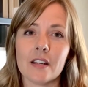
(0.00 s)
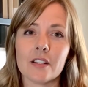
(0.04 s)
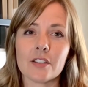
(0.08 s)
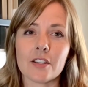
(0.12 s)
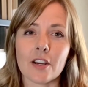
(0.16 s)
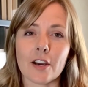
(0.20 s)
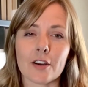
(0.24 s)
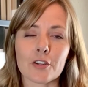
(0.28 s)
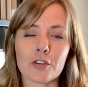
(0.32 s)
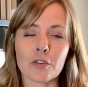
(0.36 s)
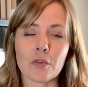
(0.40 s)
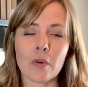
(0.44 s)

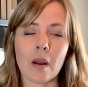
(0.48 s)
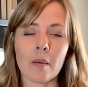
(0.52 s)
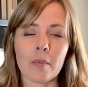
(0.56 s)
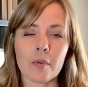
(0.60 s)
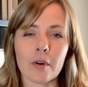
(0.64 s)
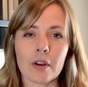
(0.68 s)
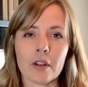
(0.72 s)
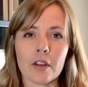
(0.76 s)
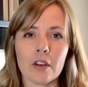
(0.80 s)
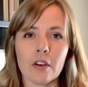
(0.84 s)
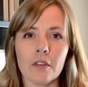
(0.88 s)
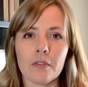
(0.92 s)
Dr.
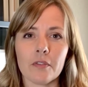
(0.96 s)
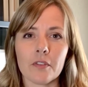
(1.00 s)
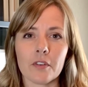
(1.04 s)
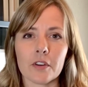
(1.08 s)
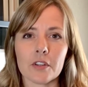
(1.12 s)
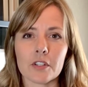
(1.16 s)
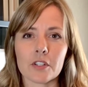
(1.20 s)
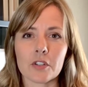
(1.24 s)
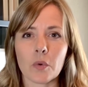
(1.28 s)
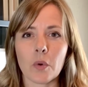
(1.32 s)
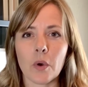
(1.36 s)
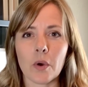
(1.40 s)
Robert
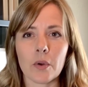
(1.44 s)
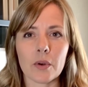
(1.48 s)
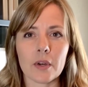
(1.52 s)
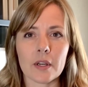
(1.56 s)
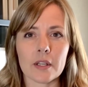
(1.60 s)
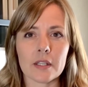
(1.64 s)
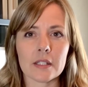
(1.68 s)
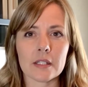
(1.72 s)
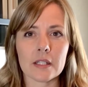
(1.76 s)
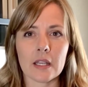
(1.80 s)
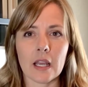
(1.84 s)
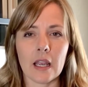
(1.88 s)
Guilford is quoted
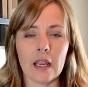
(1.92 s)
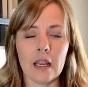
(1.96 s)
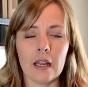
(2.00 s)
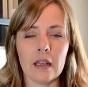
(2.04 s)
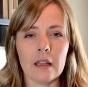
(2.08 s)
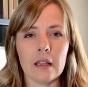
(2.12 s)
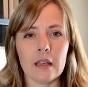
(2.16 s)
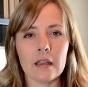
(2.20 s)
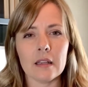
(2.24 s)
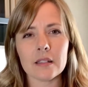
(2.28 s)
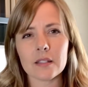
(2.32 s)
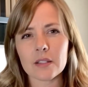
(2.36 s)
as
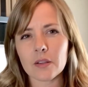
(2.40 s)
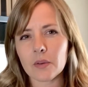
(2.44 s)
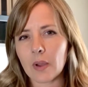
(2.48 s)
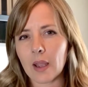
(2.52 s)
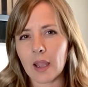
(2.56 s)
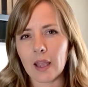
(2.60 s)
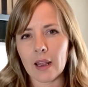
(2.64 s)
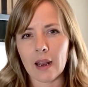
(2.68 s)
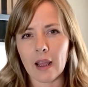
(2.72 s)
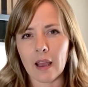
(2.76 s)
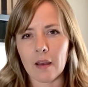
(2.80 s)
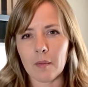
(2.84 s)
saying, "It's
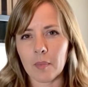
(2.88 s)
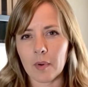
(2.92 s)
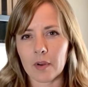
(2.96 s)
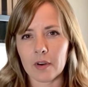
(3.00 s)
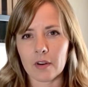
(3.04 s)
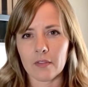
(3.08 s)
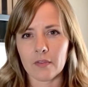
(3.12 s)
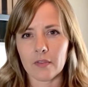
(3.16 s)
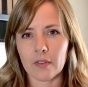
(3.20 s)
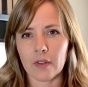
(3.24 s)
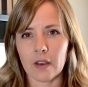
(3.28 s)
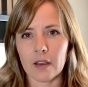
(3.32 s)
okay to have
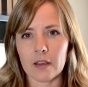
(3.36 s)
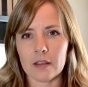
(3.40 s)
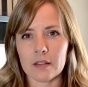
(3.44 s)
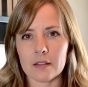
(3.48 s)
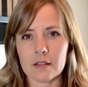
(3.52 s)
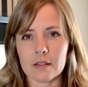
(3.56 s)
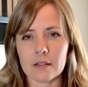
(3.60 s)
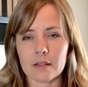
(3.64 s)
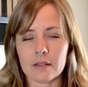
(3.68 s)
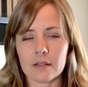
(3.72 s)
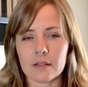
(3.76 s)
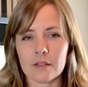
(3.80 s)

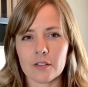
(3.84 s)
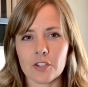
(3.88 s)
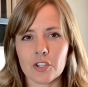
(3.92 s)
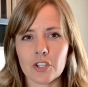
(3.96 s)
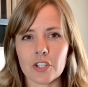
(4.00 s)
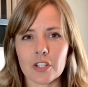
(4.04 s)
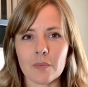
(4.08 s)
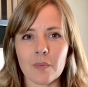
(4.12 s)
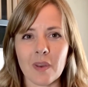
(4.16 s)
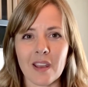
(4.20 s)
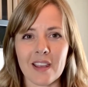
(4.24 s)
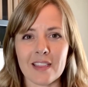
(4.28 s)
butterflies,
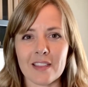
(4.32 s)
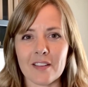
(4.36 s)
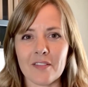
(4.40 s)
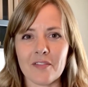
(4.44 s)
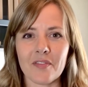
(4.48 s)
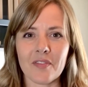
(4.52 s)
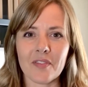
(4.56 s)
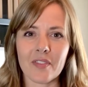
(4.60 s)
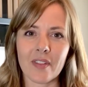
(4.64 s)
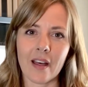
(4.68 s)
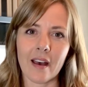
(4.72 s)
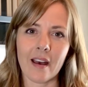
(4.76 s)
just make
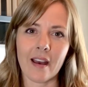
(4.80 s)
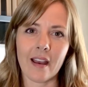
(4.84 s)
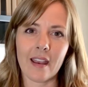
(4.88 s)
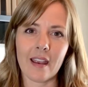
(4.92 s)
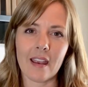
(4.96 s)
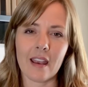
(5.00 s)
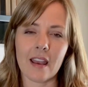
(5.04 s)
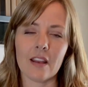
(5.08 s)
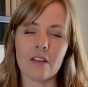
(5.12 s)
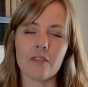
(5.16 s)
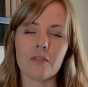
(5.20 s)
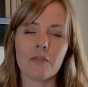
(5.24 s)
them
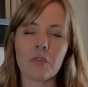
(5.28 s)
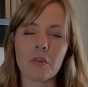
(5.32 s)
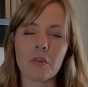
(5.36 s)
fly in